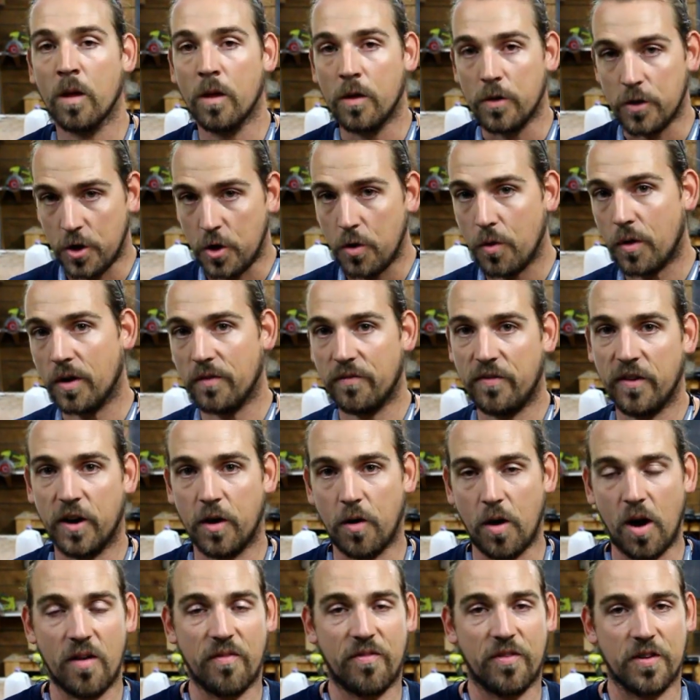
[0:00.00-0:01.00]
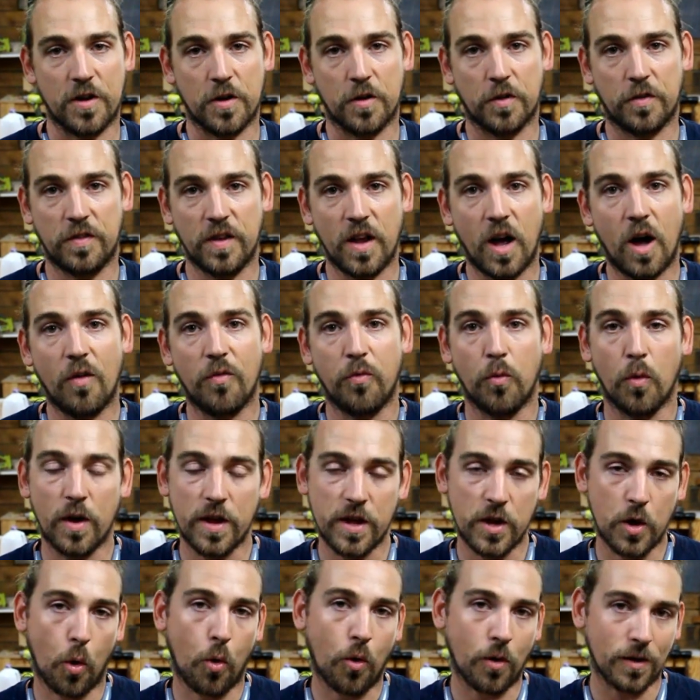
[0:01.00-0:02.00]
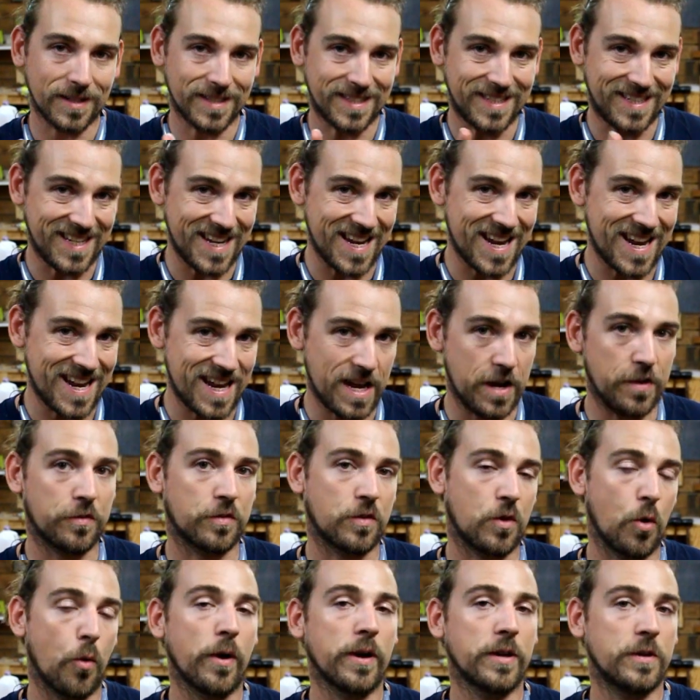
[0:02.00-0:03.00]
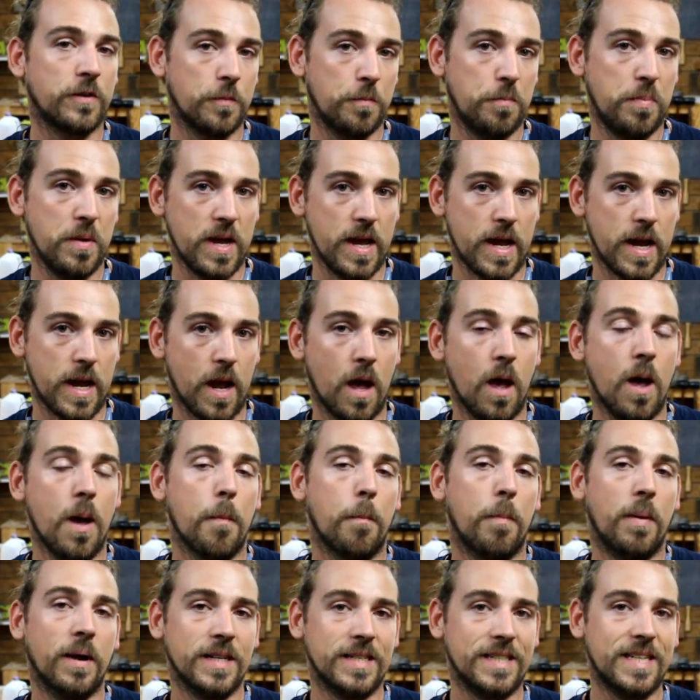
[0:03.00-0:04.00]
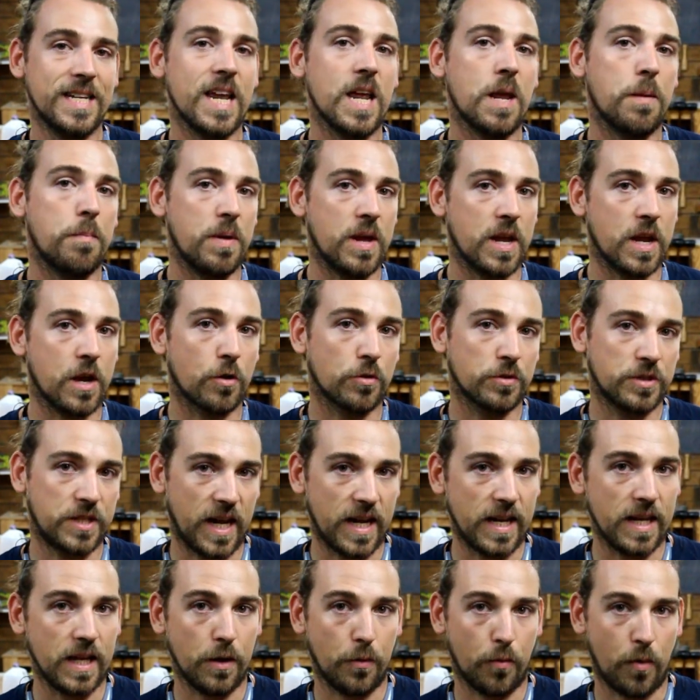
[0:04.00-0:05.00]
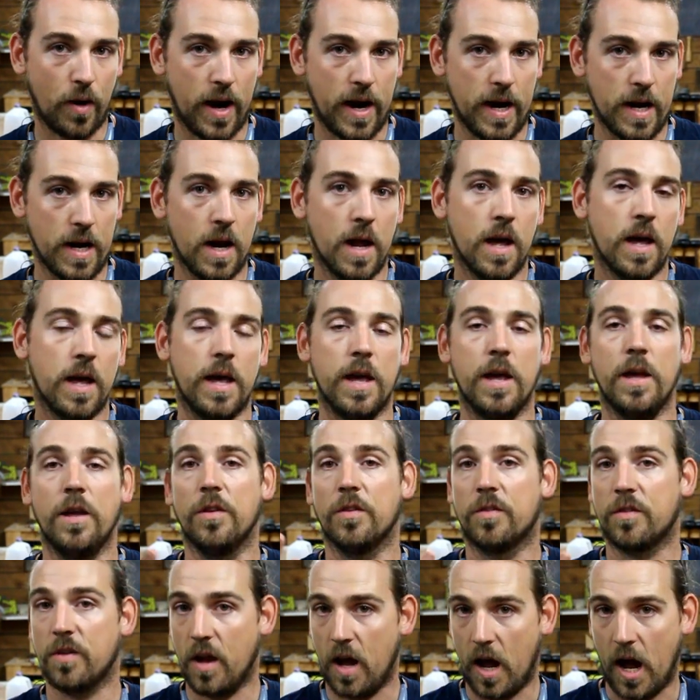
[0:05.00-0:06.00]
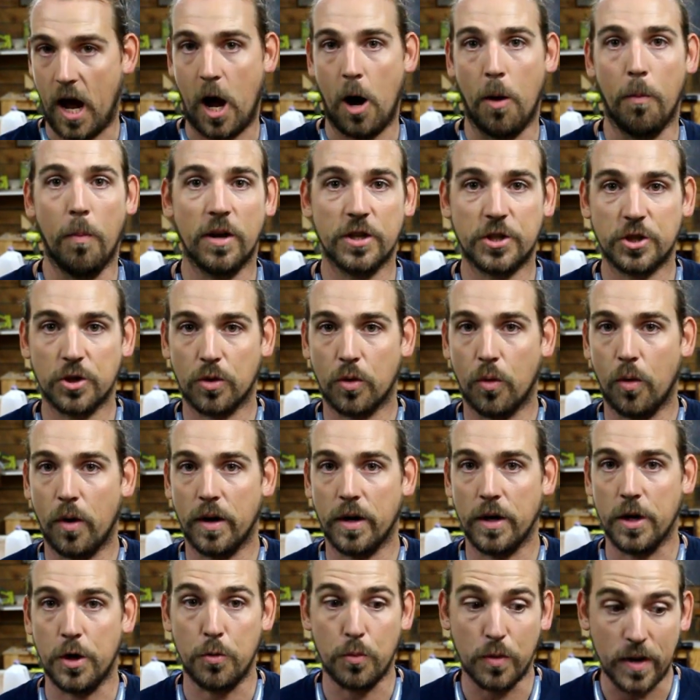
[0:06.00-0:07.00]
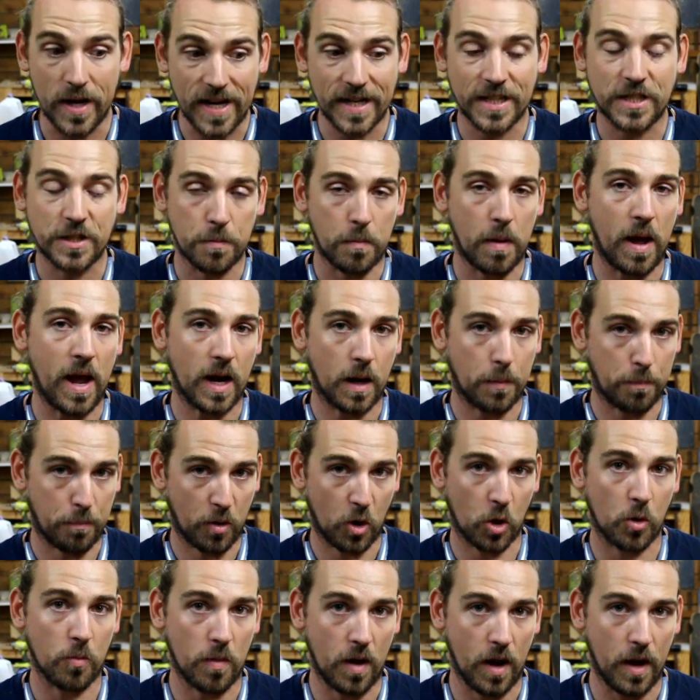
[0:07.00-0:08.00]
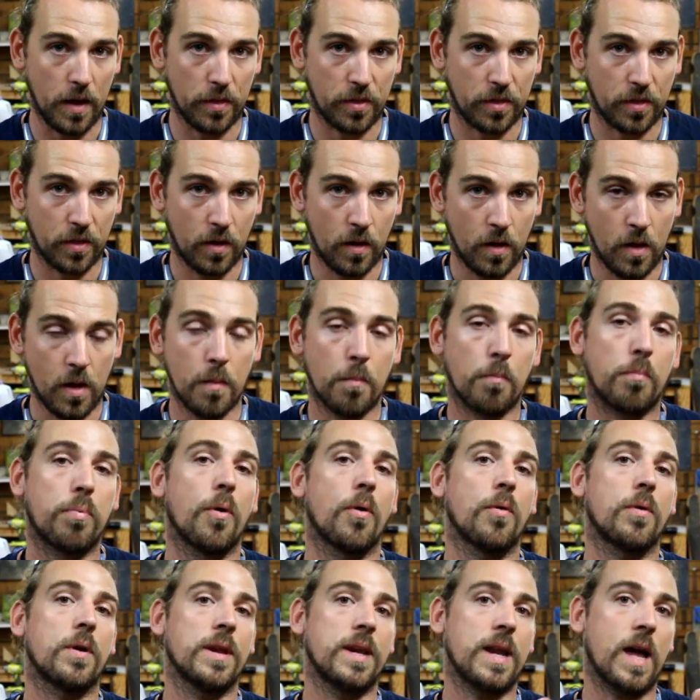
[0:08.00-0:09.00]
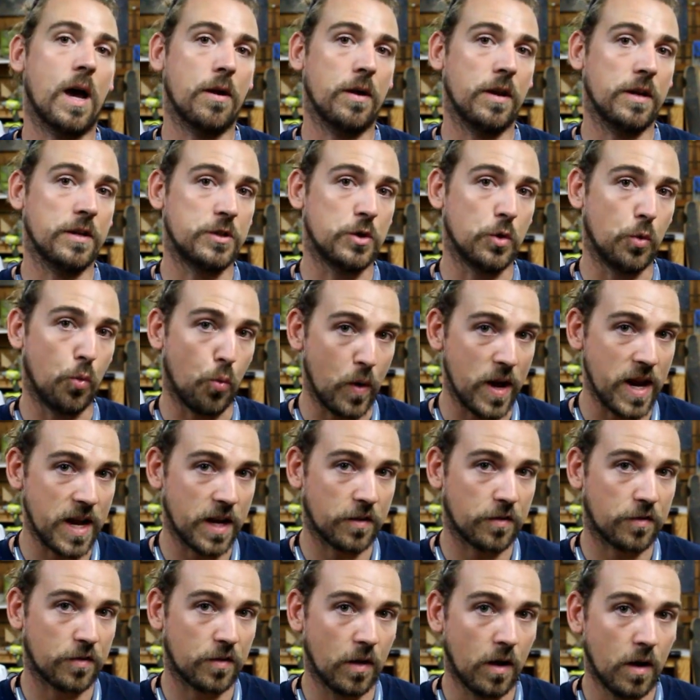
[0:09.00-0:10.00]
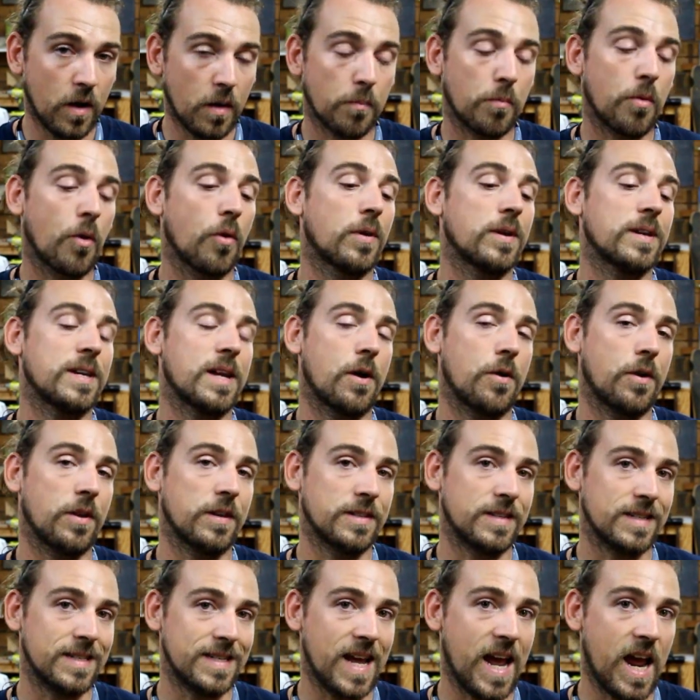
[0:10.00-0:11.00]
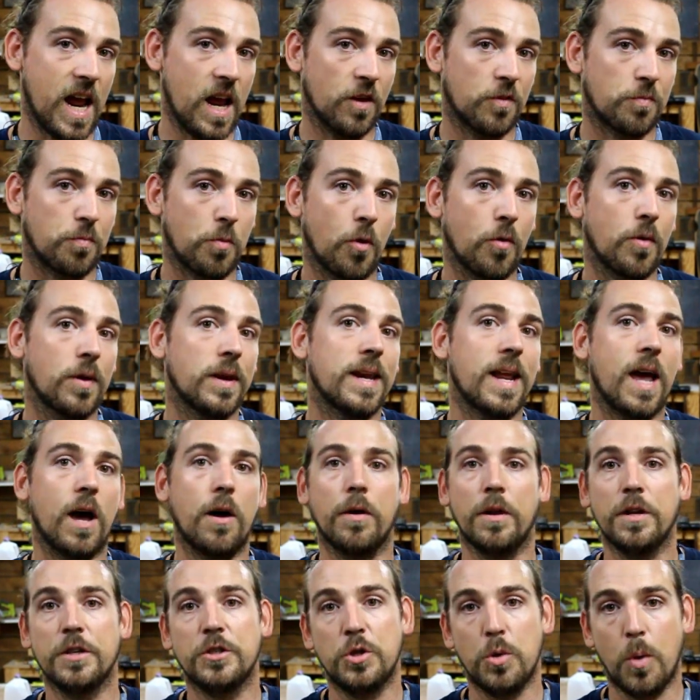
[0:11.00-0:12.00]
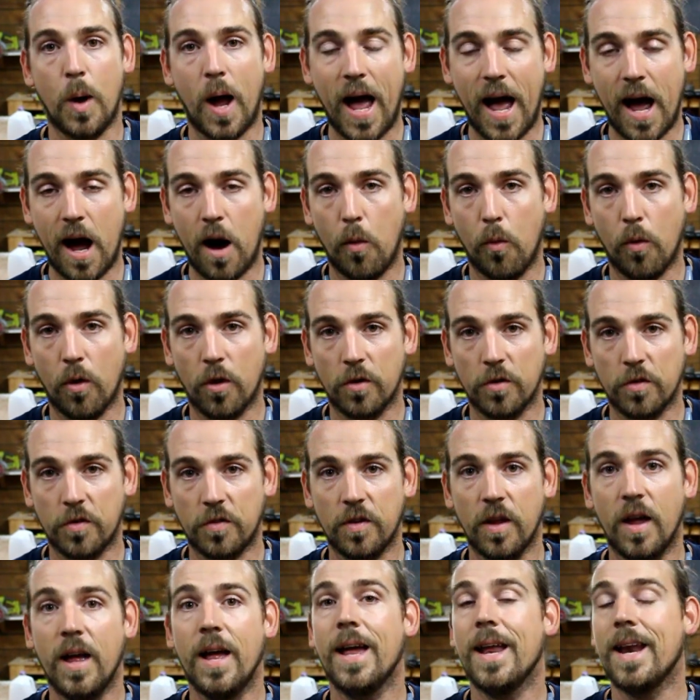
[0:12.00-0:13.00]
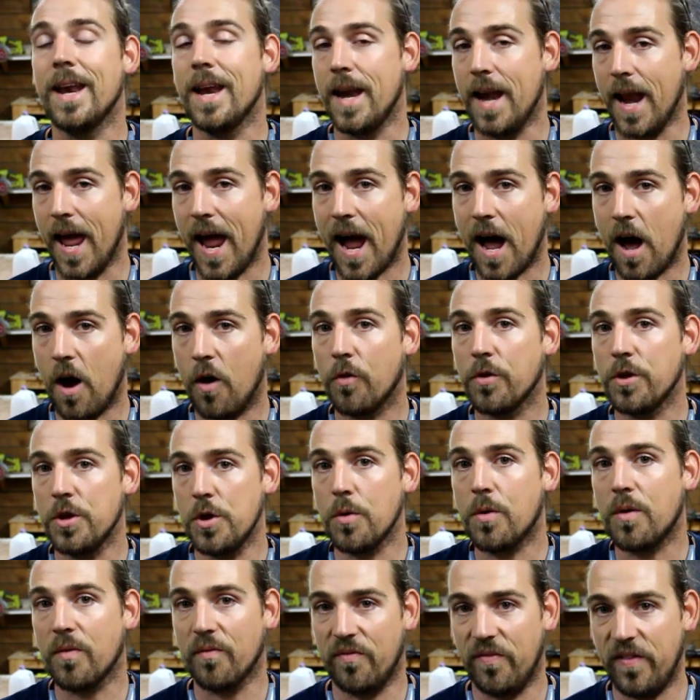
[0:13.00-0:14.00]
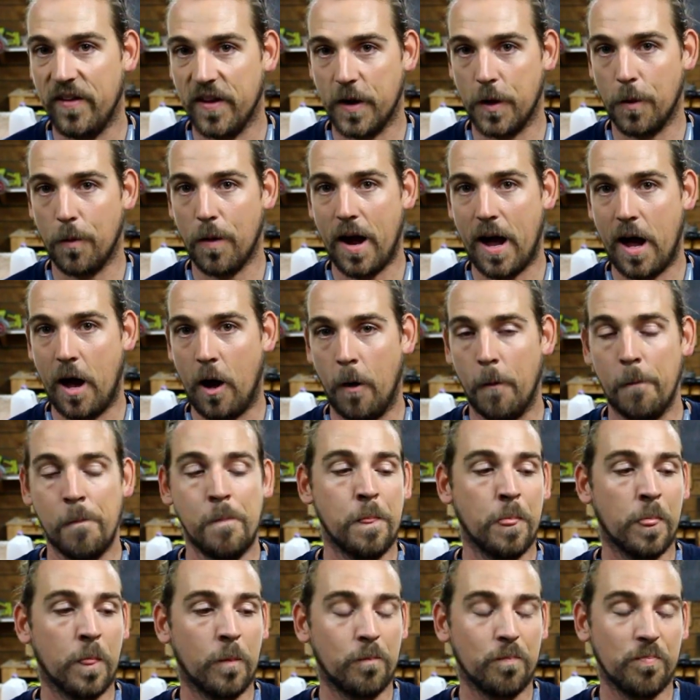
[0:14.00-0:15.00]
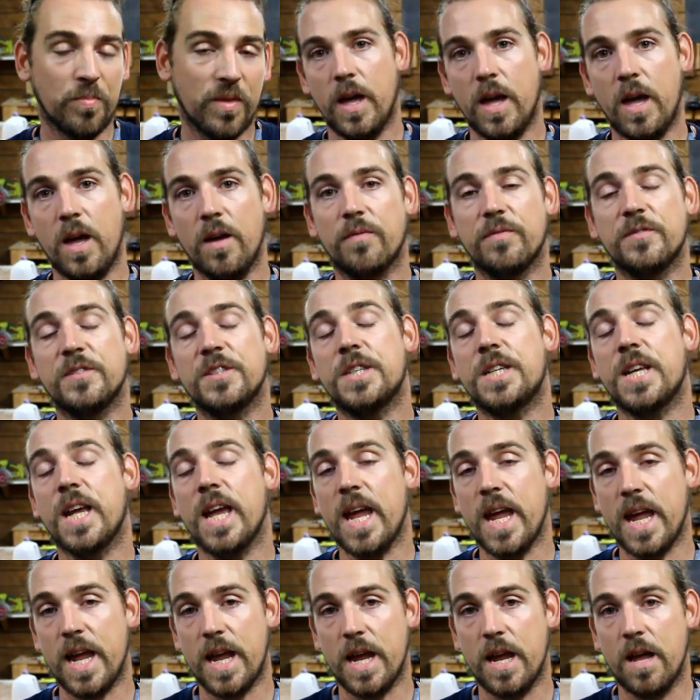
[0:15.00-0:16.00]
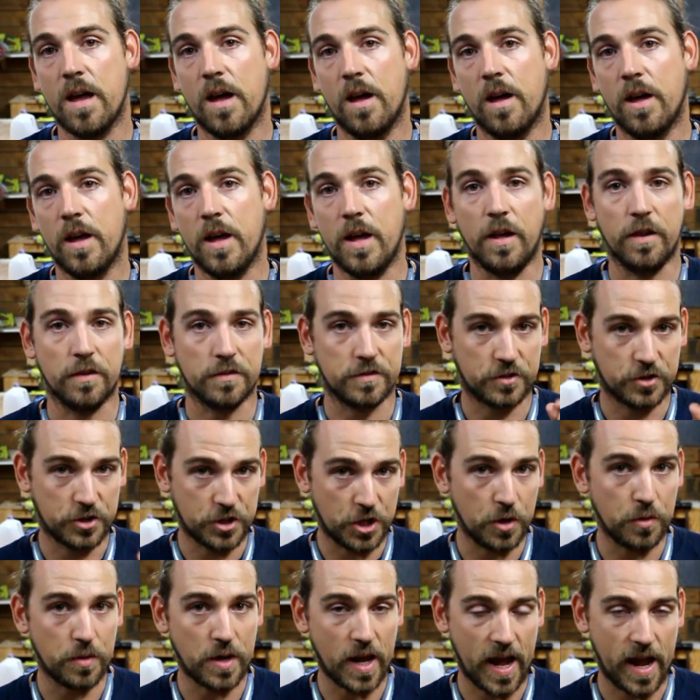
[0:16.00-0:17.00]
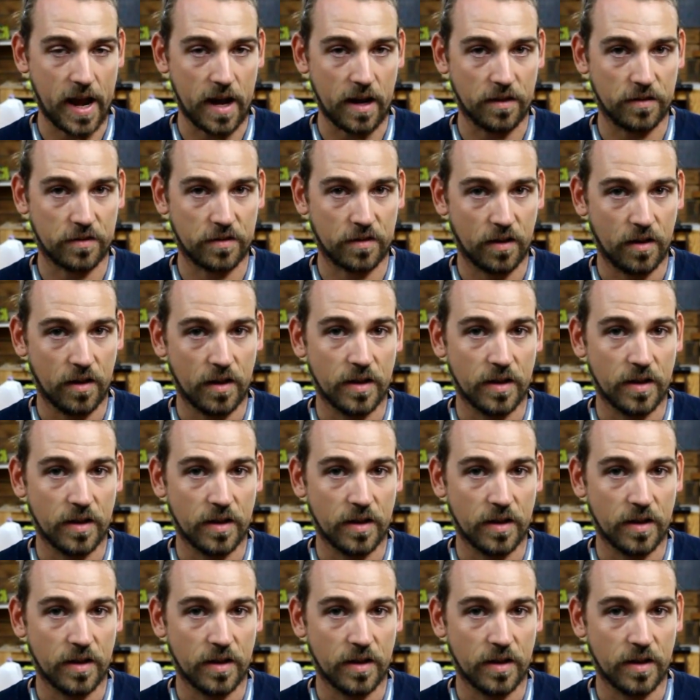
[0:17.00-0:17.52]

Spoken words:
You can figure out for yourself what your D is going to be. But D, being your daily rate, is how much you need to make per month, broken down into weeks, broken down into days, broken down into hours, Now you can figure out if T is 2 days